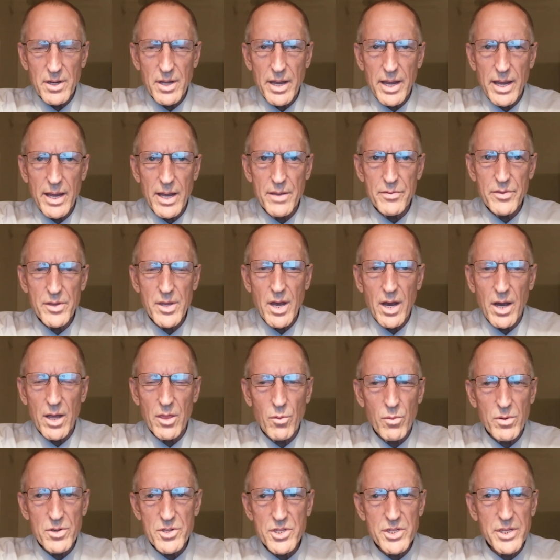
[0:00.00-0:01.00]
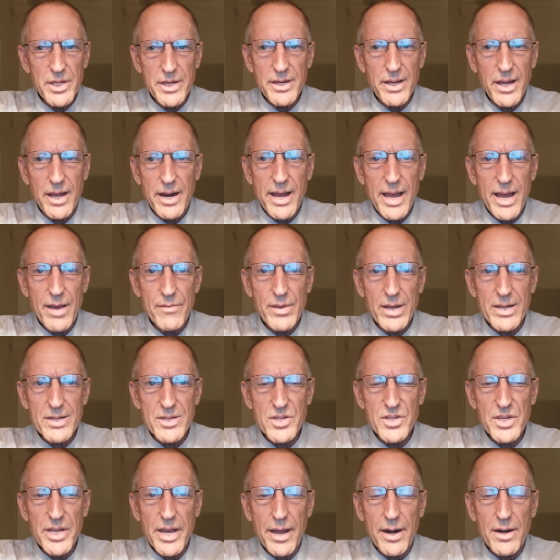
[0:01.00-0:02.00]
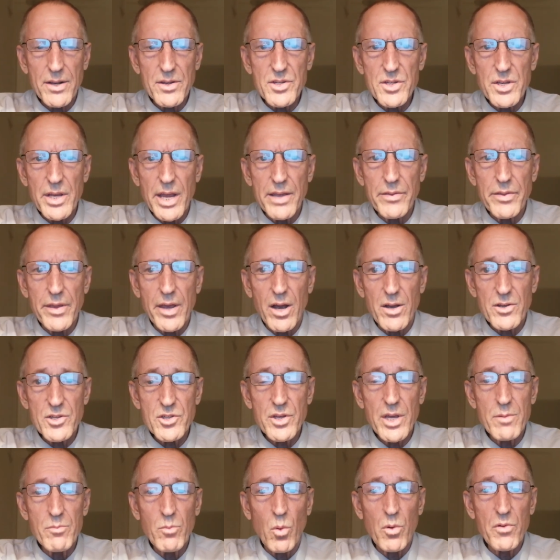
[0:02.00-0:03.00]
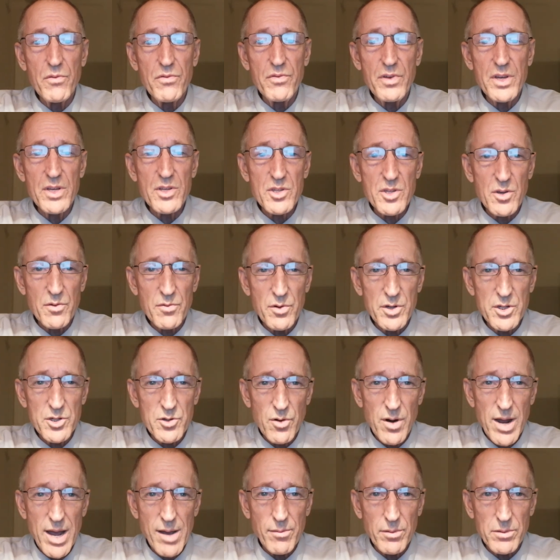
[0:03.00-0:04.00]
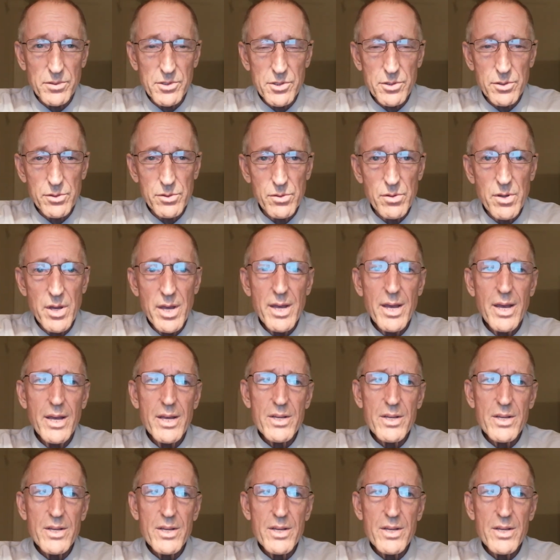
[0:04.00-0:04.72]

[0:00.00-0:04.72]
And the other ones did not have that status. And they also had more visa-free travel too.